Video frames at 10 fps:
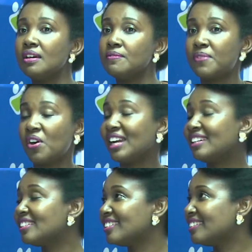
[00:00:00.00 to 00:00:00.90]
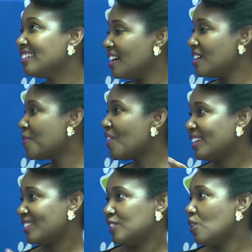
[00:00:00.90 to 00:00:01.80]

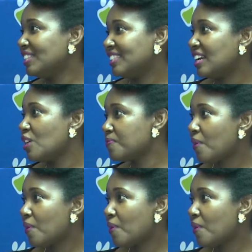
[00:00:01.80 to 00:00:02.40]
Forex loans are now